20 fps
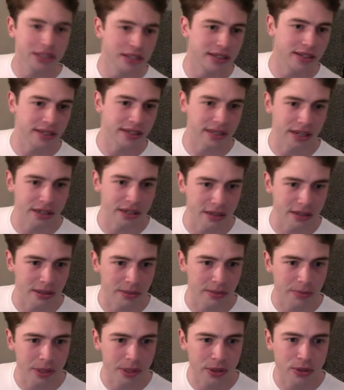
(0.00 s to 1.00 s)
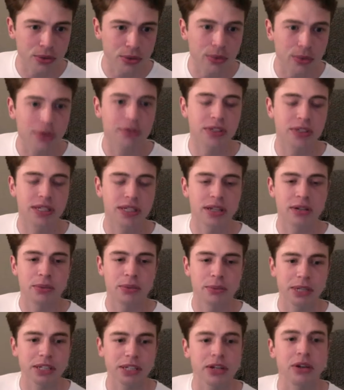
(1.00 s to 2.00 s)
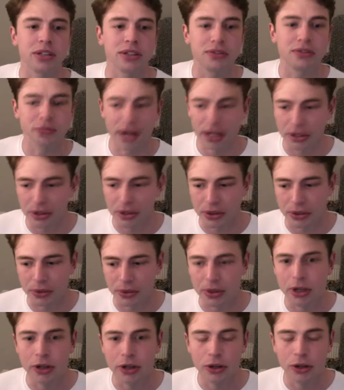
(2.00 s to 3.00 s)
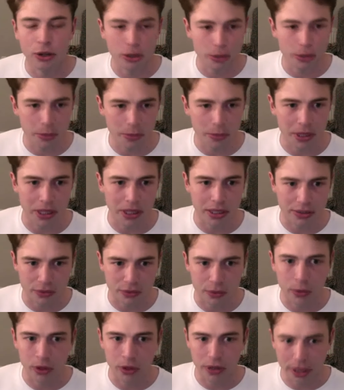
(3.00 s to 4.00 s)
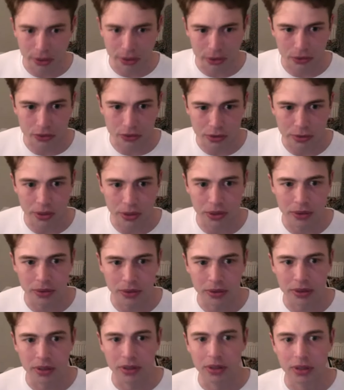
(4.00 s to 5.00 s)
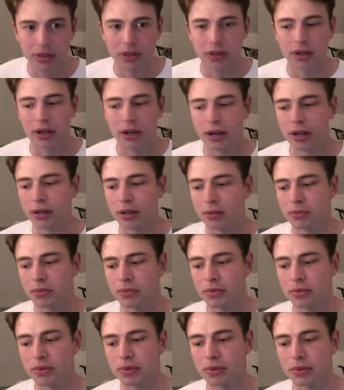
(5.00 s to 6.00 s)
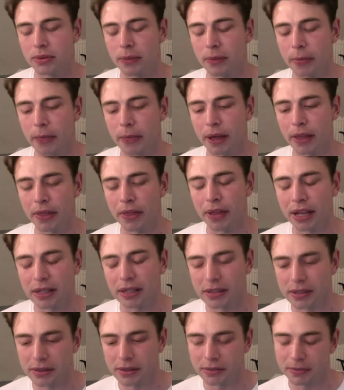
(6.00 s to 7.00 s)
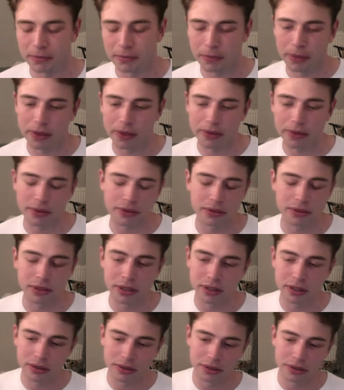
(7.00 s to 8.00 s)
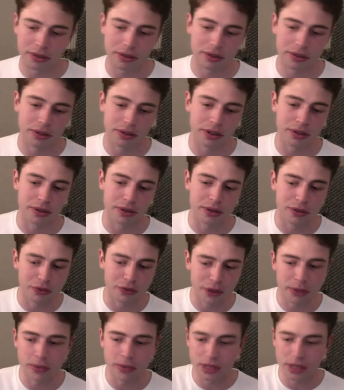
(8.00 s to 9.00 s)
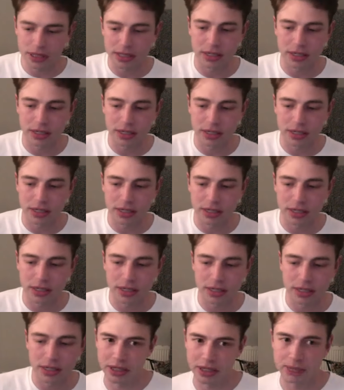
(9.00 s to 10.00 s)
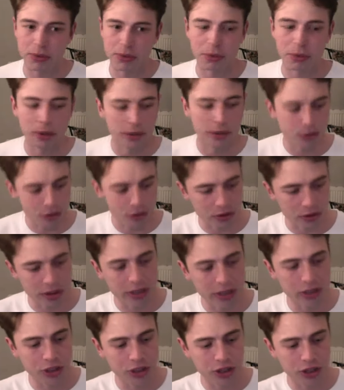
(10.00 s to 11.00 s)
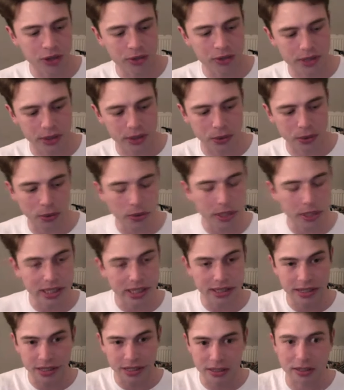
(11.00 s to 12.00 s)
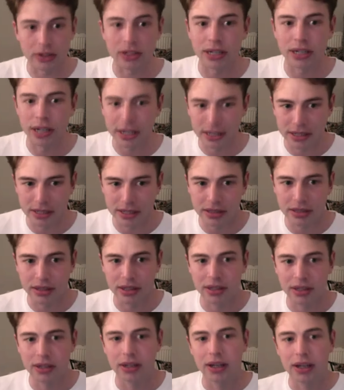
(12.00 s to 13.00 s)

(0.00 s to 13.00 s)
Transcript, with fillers: visas extended, because all of a sudden we're starting to value human beings for what they contribute. And that's, you know, the film does touch on a lot of things, but what I was trying to show is that all these things are connected.